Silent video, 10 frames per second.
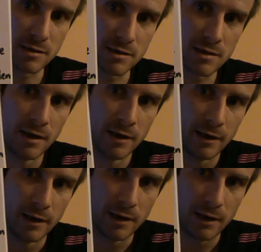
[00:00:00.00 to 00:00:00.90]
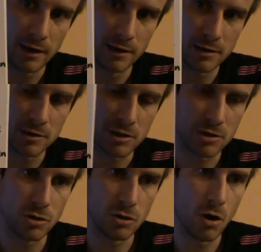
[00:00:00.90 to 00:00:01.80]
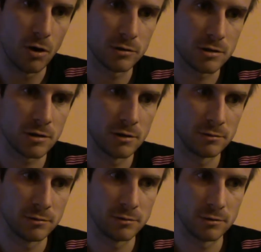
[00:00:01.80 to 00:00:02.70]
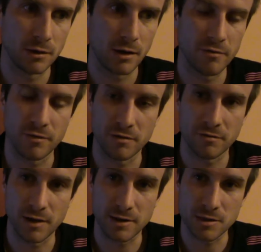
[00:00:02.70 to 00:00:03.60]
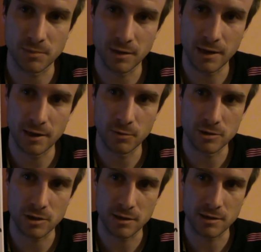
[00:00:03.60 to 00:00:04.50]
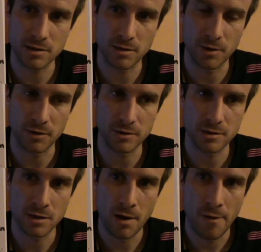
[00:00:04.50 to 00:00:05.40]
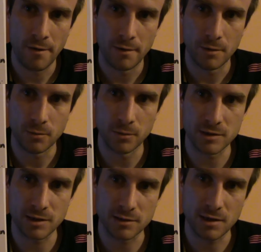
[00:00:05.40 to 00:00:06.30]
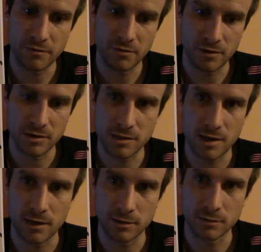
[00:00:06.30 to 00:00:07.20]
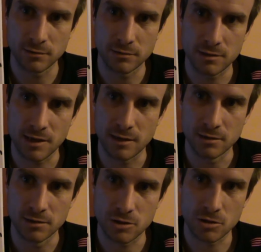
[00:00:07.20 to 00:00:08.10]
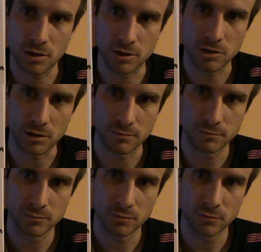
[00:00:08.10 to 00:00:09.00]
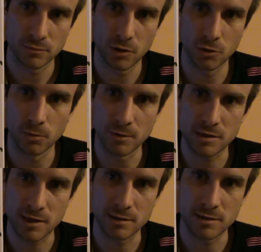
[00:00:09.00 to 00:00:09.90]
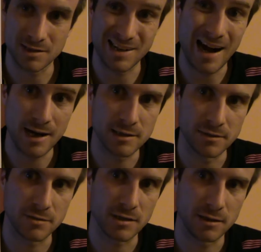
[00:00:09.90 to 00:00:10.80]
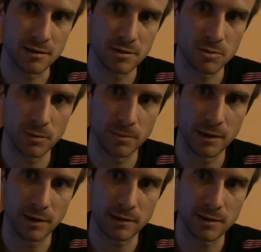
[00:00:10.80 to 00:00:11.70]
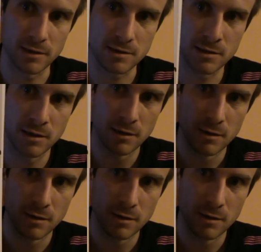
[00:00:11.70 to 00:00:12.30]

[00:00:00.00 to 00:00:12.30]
is. English is not a very flexible language like some others. We tend to have a very set sentence structure. A normal sentence, an active sentence, will be like this: